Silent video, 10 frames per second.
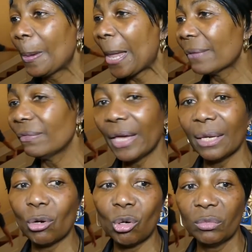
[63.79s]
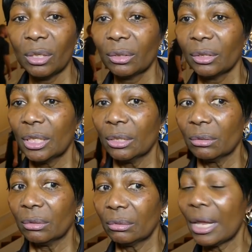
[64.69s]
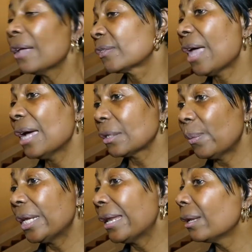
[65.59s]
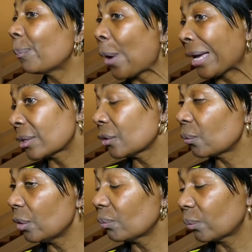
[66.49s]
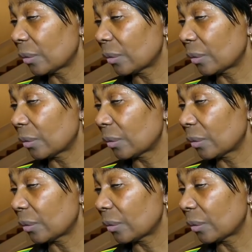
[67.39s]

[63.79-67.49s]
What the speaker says: And then last night I went and had a practice with